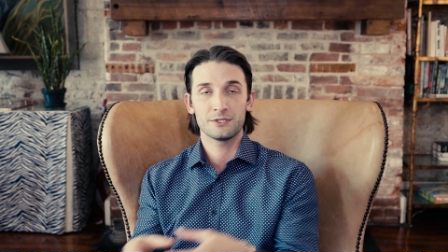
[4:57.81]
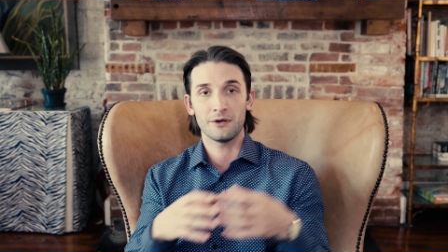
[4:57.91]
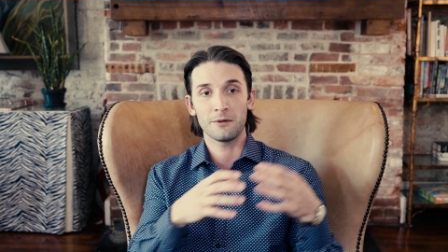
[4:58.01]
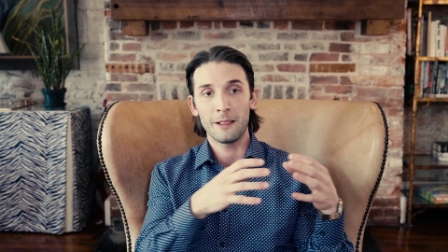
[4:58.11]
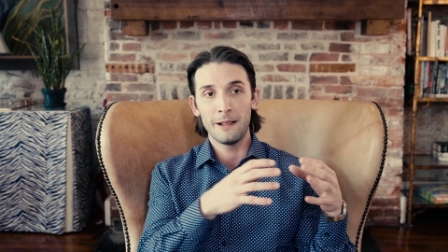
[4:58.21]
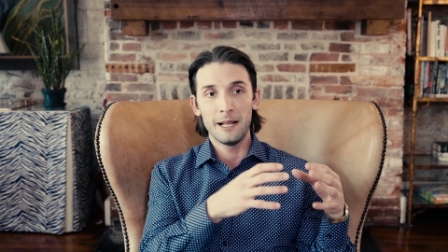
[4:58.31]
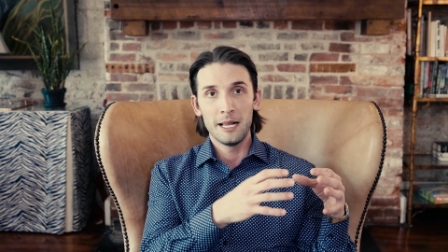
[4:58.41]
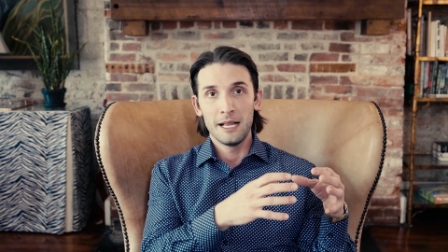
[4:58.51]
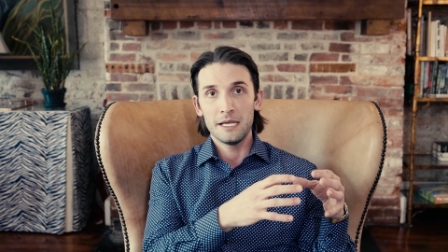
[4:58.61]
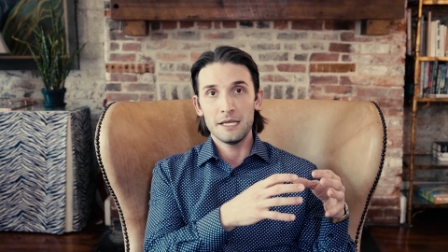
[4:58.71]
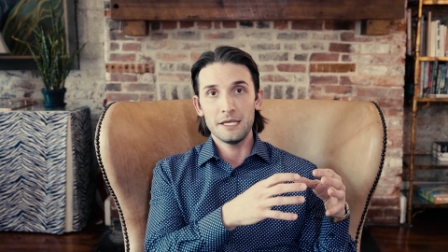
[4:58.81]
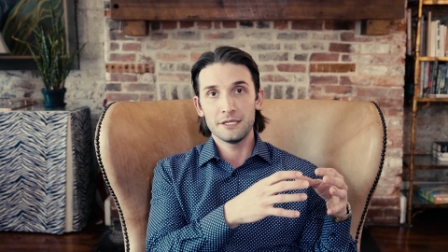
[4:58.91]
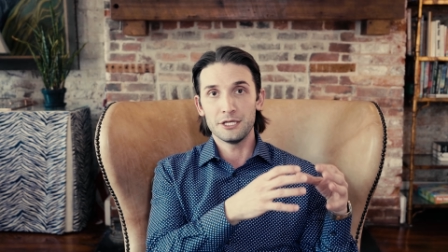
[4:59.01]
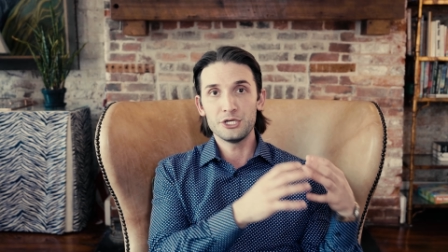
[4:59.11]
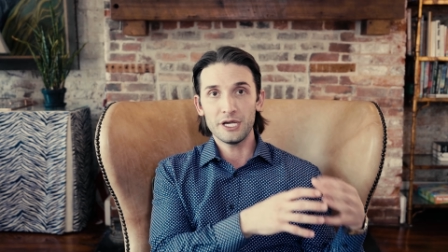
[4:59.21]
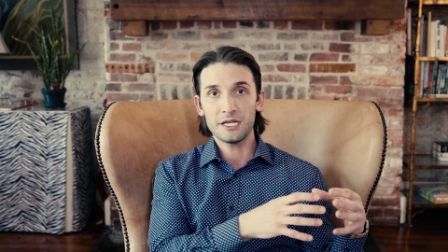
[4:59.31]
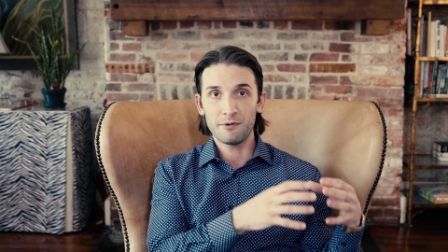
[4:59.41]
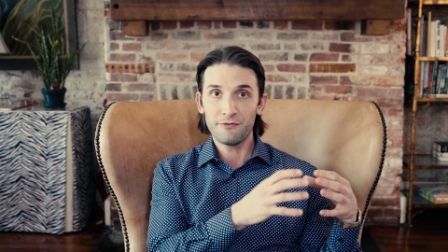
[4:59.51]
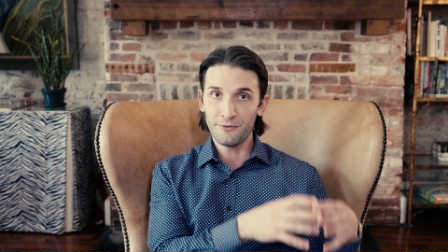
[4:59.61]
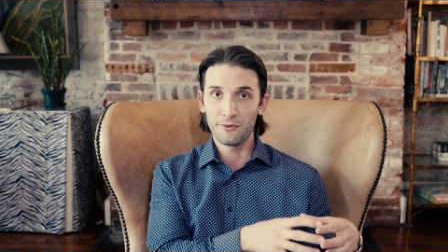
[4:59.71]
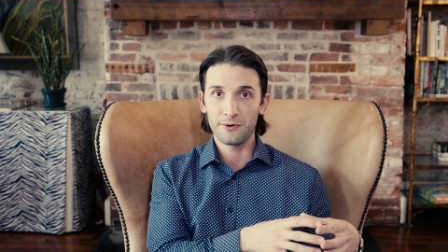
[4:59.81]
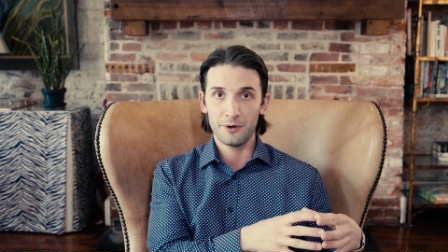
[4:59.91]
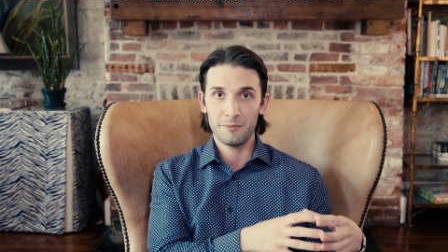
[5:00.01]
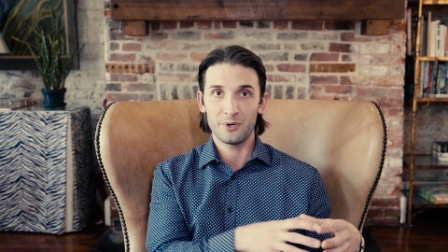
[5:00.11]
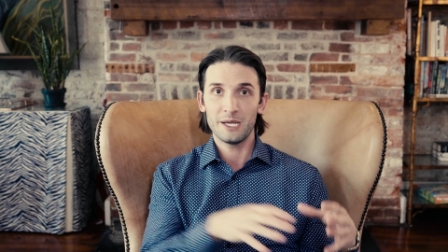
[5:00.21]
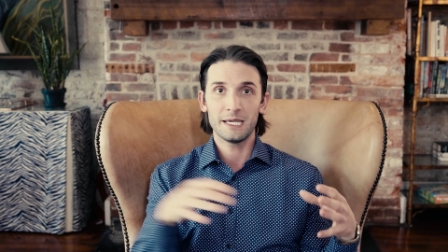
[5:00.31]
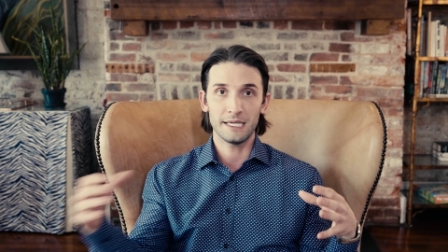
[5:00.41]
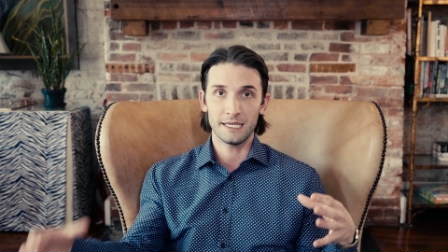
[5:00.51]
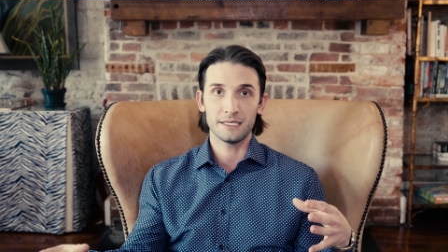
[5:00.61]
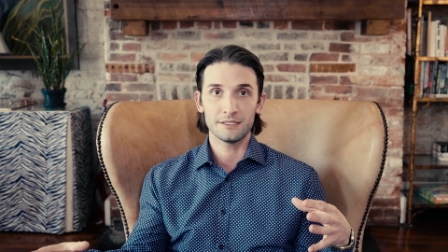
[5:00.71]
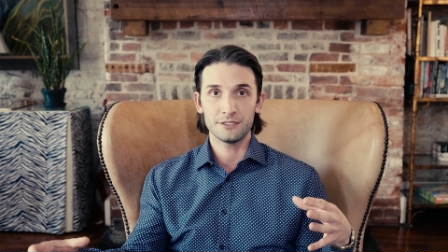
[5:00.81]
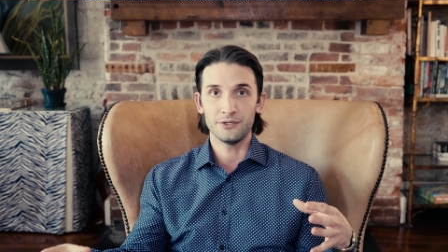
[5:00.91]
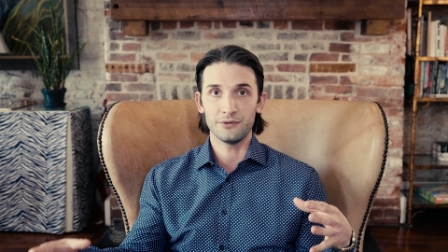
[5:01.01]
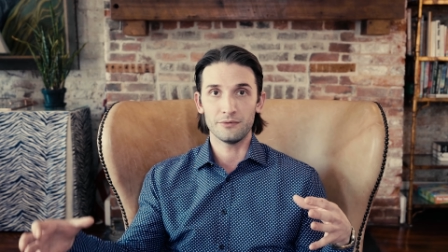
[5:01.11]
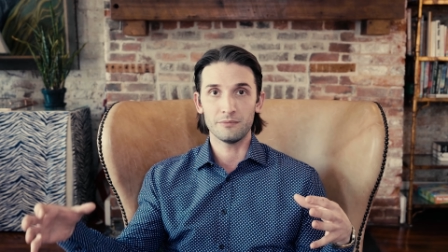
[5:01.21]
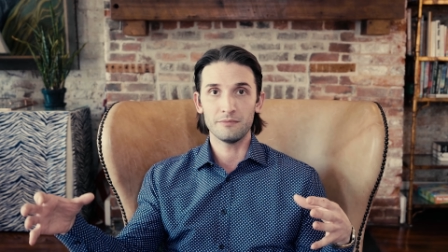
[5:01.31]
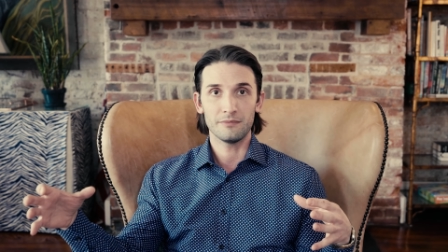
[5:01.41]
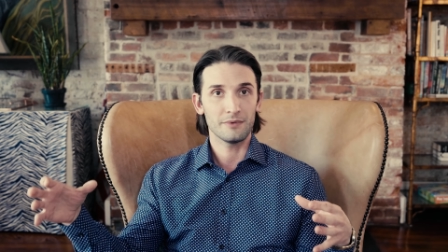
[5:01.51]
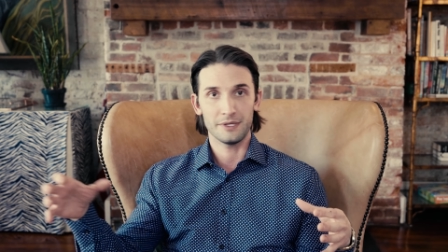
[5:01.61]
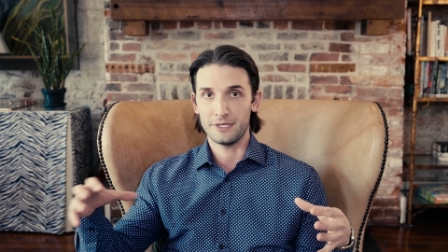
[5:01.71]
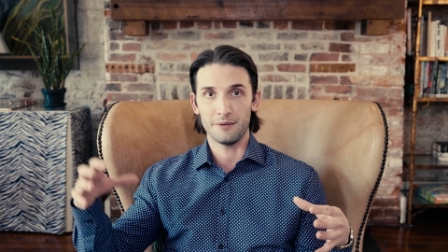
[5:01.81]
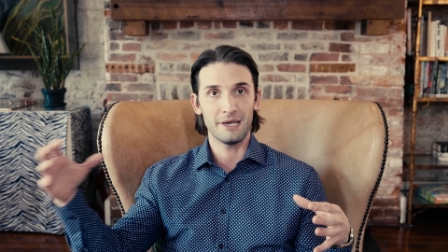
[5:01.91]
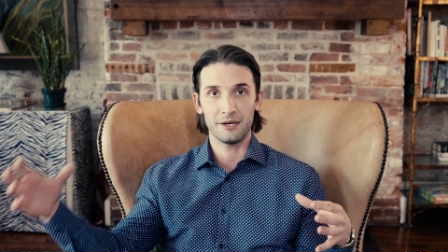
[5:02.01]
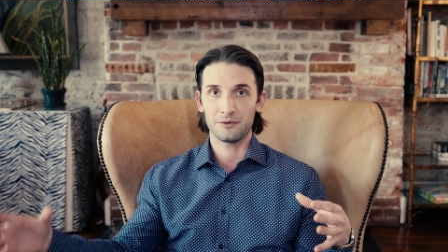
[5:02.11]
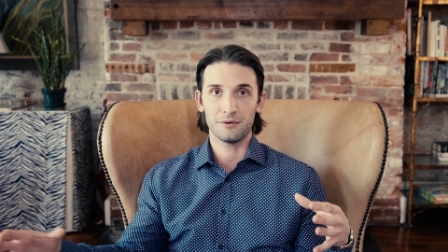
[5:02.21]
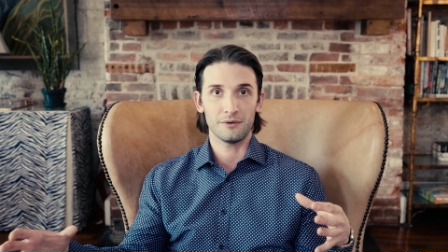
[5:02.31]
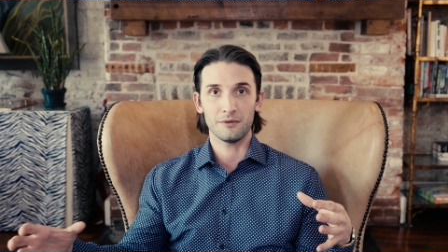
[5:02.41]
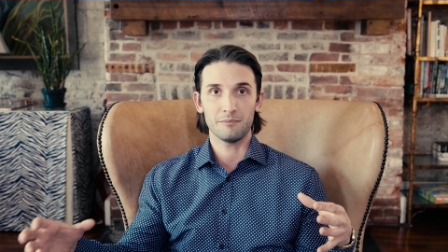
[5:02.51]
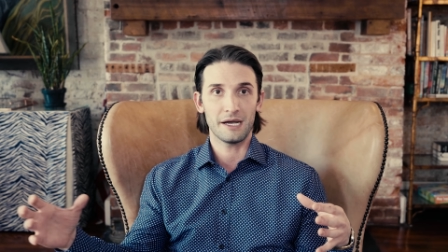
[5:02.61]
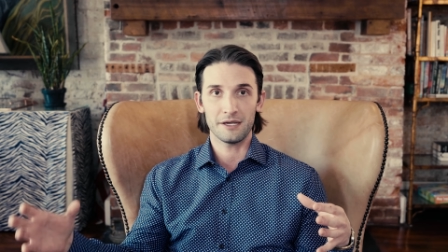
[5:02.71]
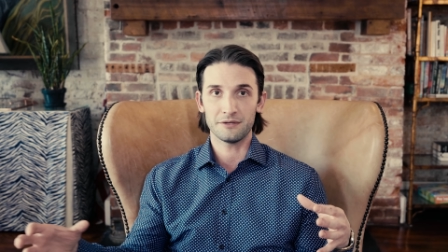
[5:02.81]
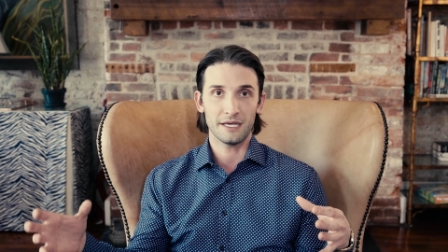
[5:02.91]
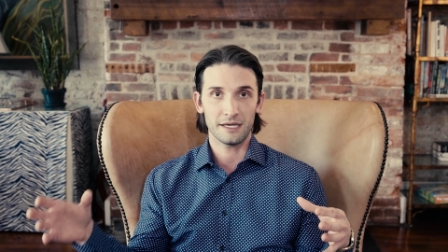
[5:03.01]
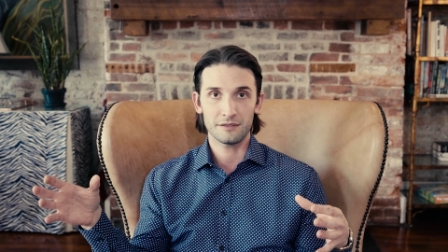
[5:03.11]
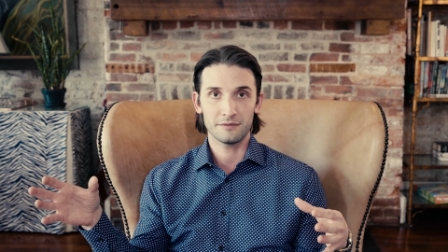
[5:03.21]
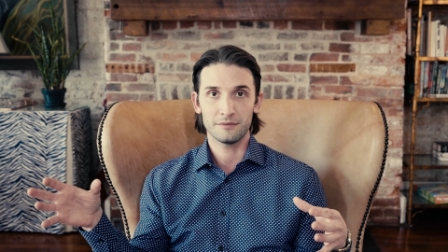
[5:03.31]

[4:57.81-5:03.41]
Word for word: So the Jake before breaking into the medical biotech